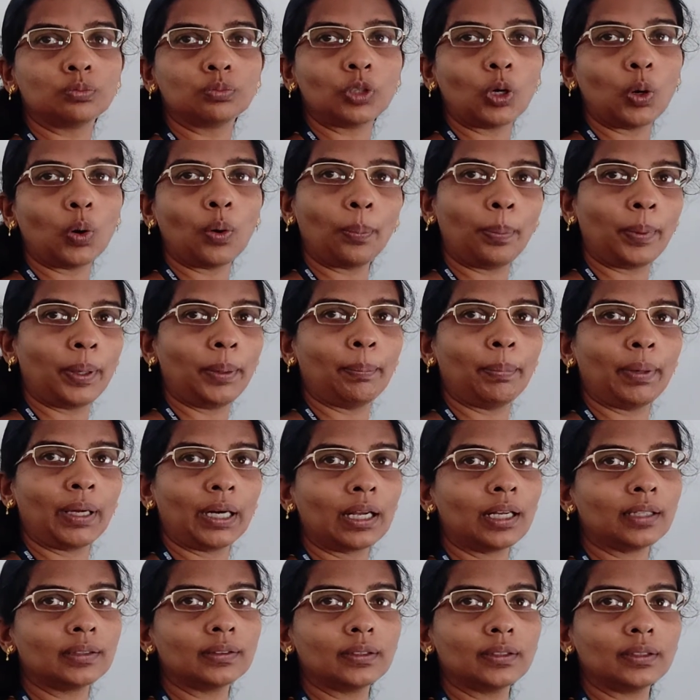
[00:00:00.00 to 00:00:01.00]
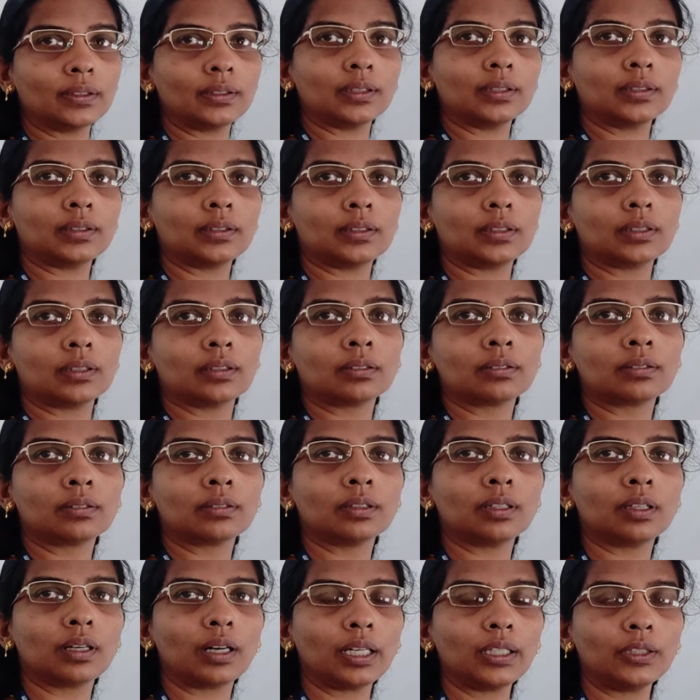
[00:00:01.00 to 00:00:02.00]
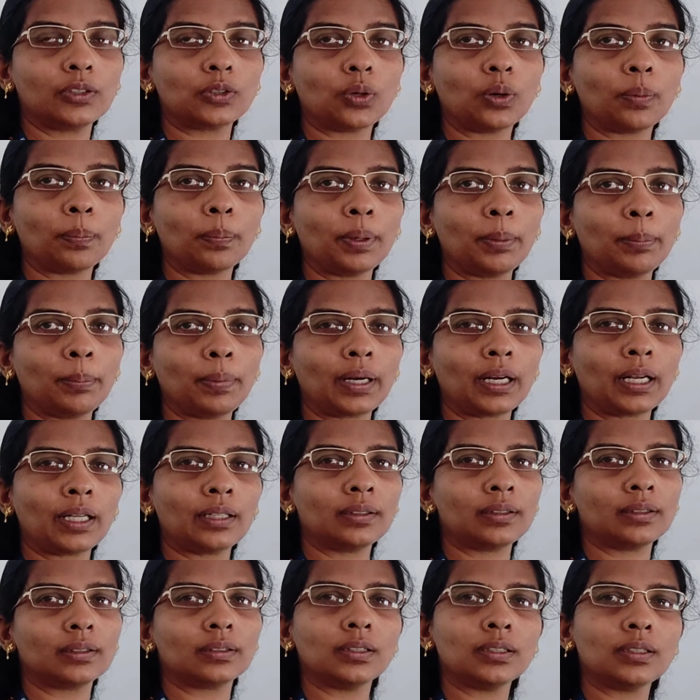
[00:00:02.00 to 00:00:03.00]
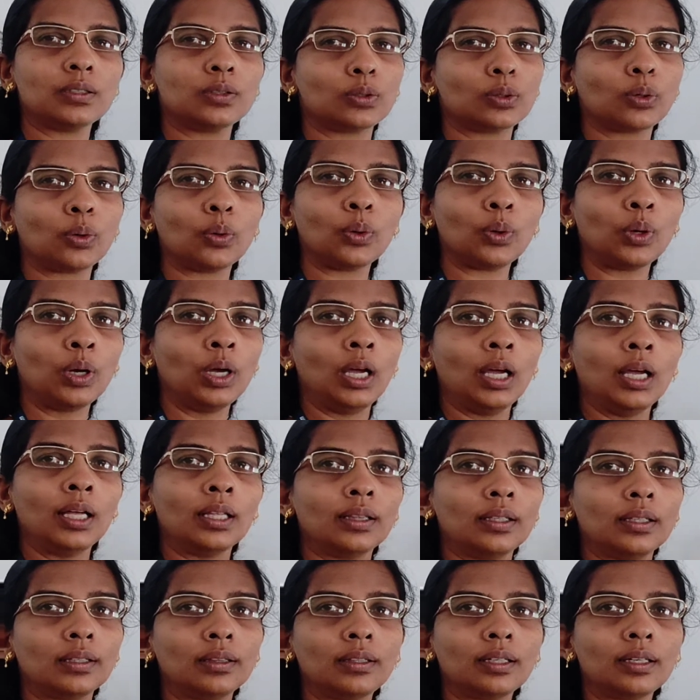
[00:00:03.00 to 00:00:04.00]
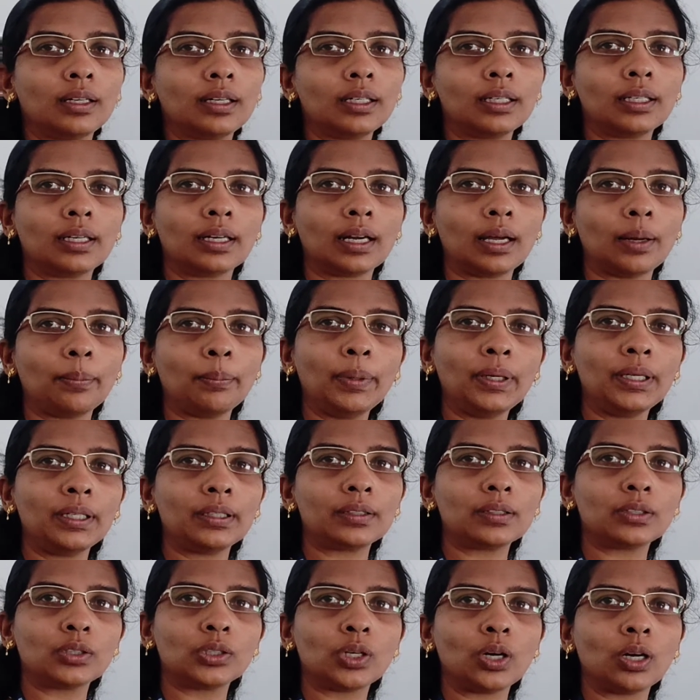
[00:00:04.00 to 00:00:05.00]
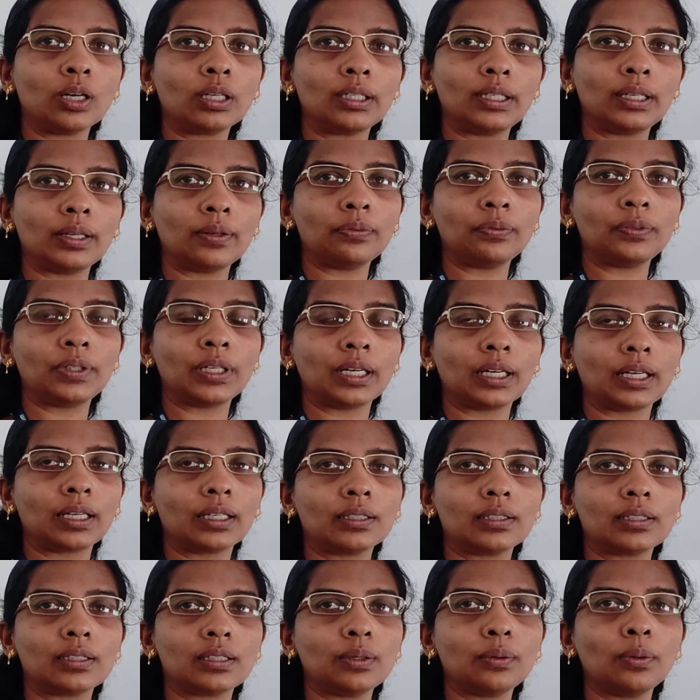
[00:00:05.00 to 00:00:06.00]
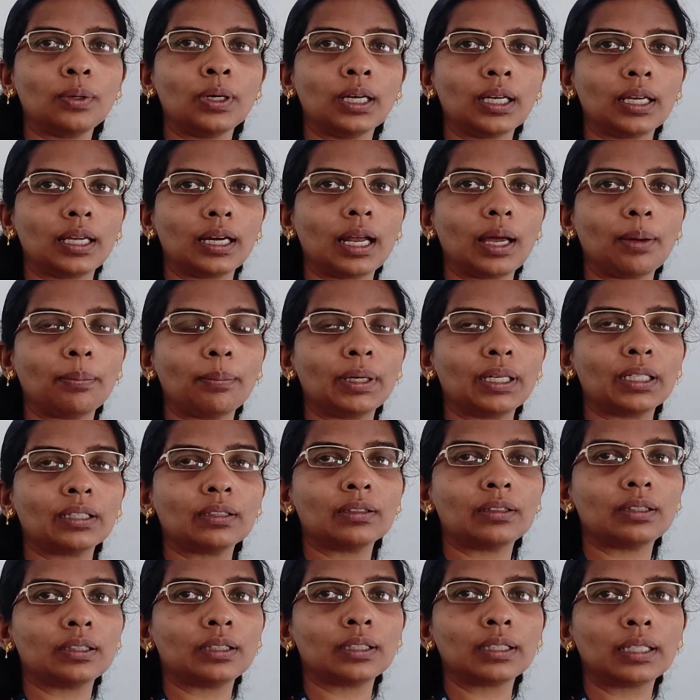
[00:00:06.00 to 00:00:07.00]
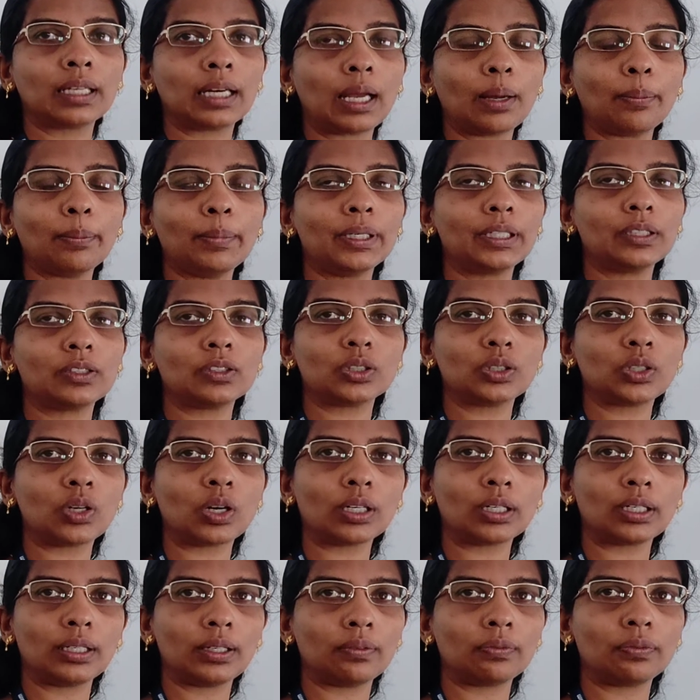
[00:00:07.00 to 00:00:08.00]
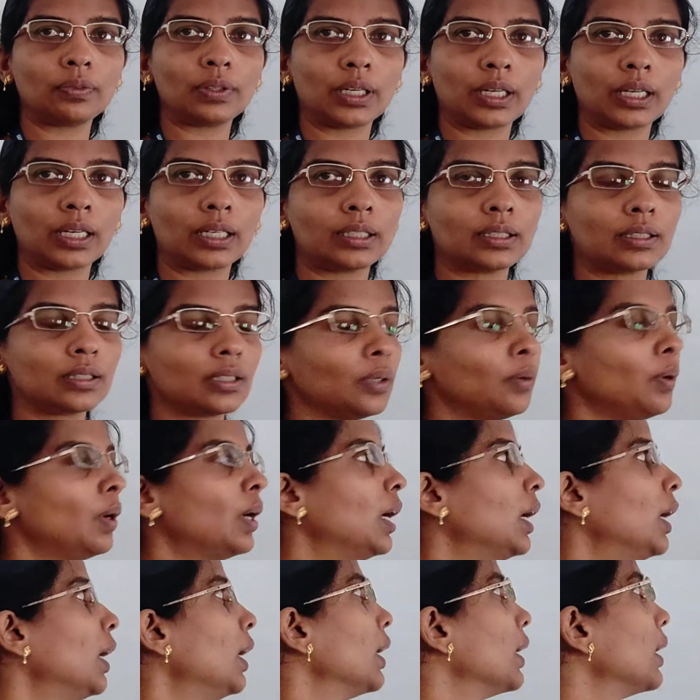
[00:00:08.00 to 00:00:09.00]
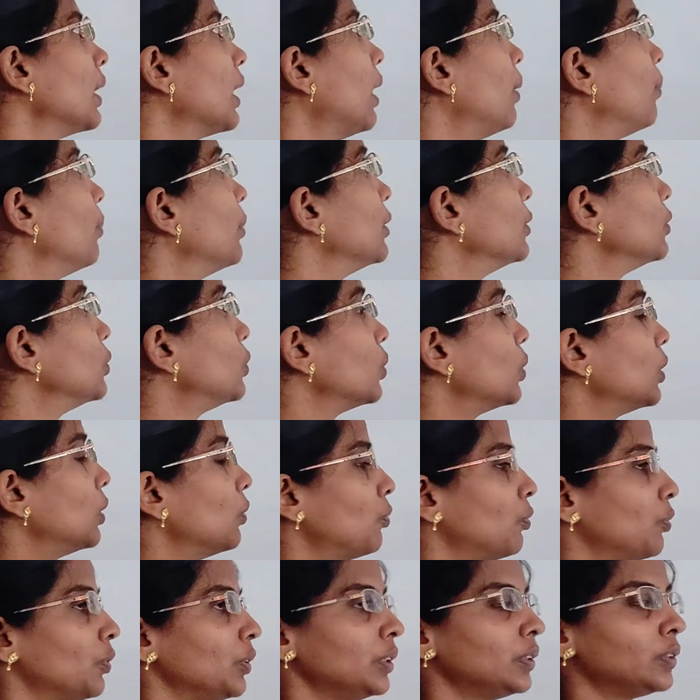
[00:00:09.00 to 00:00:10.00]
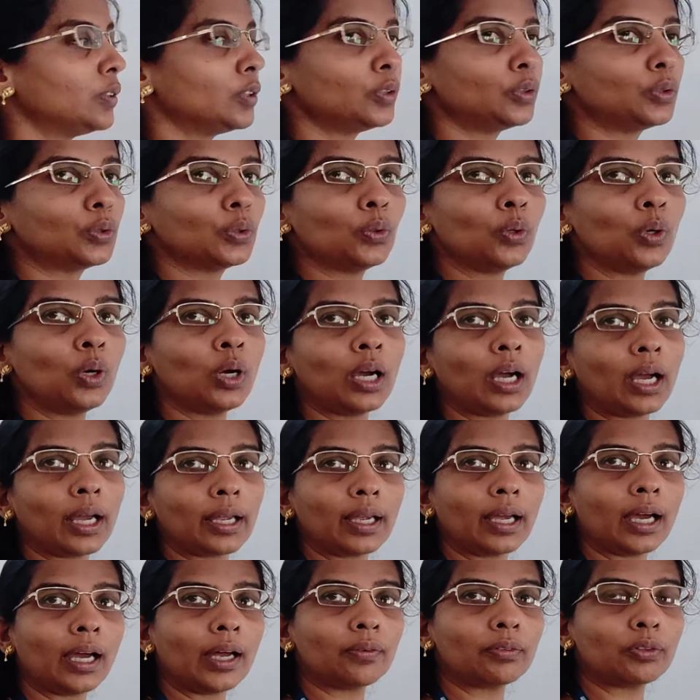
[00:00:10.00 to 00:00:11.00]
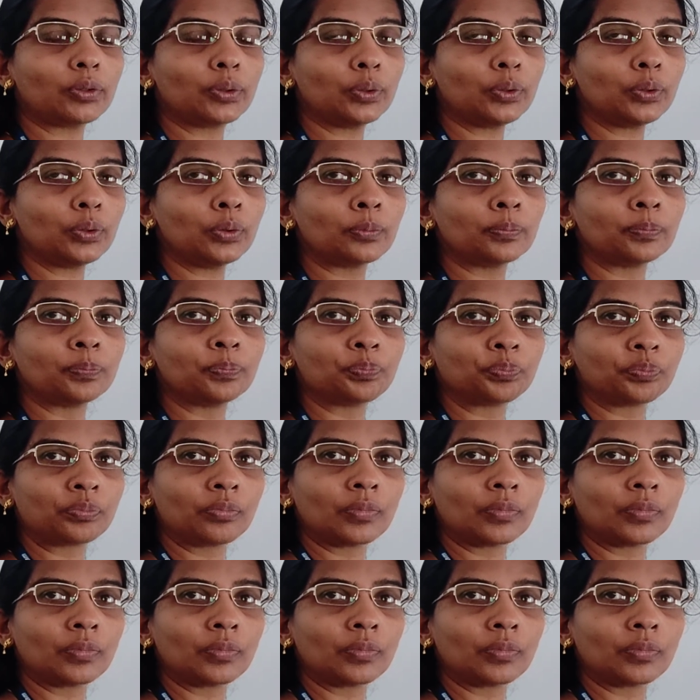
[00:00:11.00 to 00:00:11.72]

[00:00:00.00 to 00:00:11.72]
open parenthesis. Right, open parenthesis. So, the third grammar is not left recursive grammar. Third grammar is not left recursive grammar. So, the first two, I have to